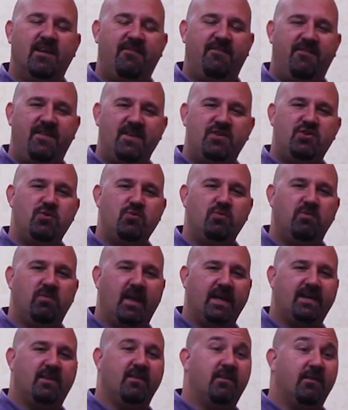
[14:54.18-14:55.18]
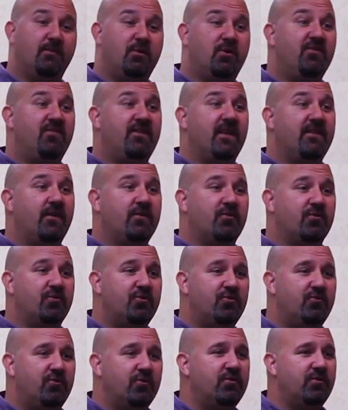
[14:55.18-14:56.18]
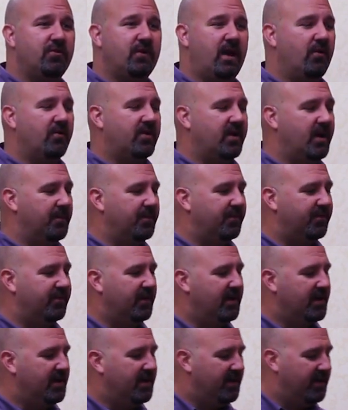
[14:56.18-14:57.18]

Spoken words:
It fits you like a glove because they've understood your outcomes.